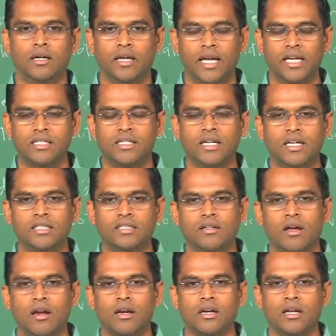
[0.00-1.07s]
case studies
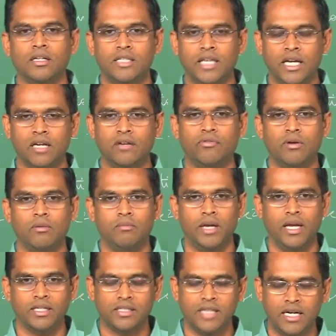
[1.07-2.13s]
are taken from
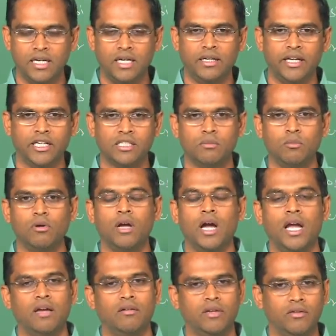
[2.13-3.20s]
a standard textbook.
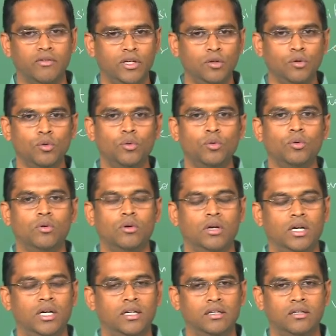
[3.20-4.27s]
I have given you
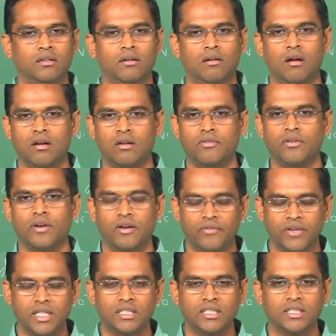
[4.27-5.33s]
a lot of
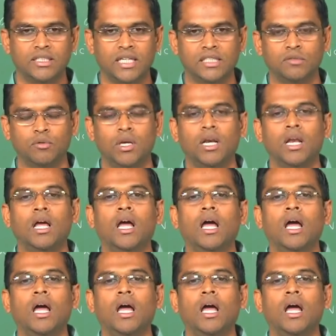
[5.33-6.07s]
references as well.